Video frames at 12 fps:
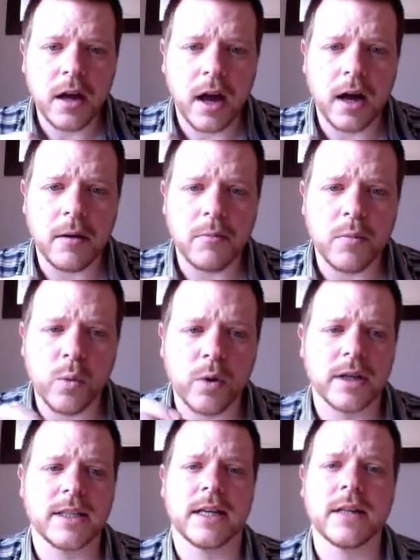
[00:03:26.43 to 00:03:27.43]
what I
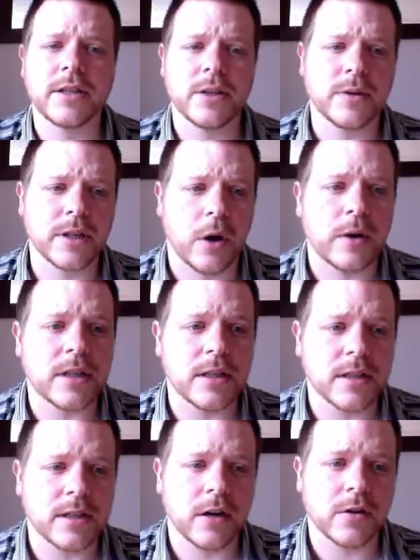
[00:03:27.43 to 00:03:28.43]
tend to do is go into the
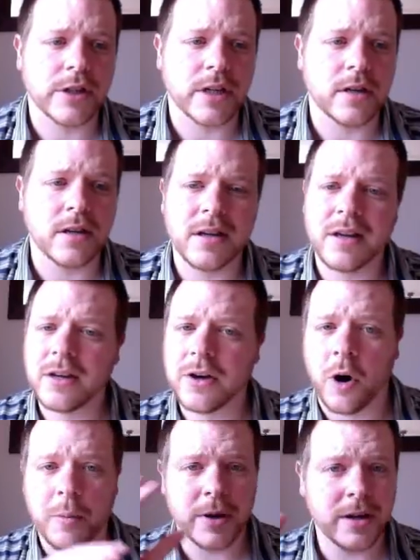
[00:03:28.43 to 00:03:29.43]
style sheet,
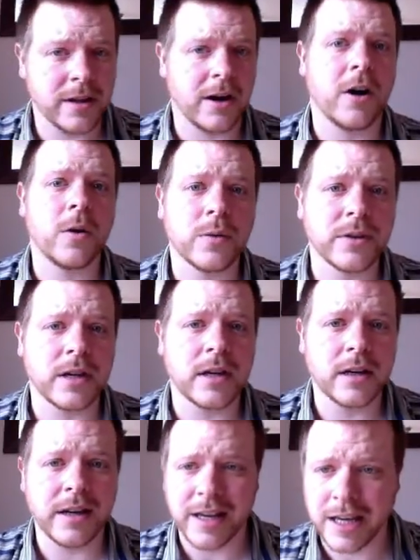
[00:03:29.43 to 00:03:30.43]
copy the whole
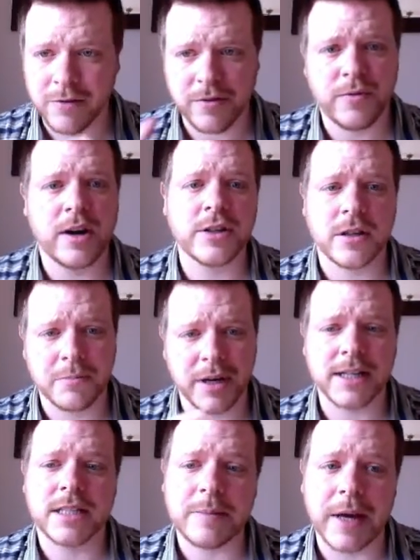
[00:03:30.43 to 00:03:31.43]
thing, hit refresh, and then
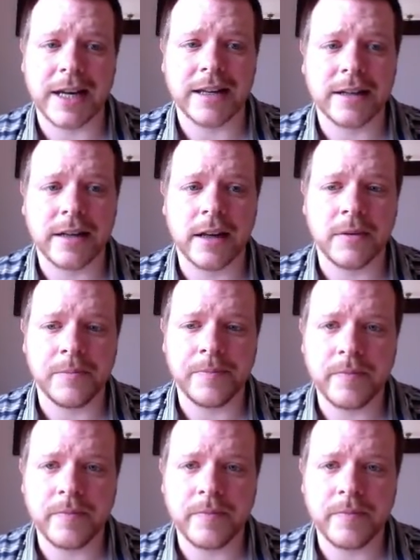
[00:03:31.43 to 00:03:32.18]
paste it back in again.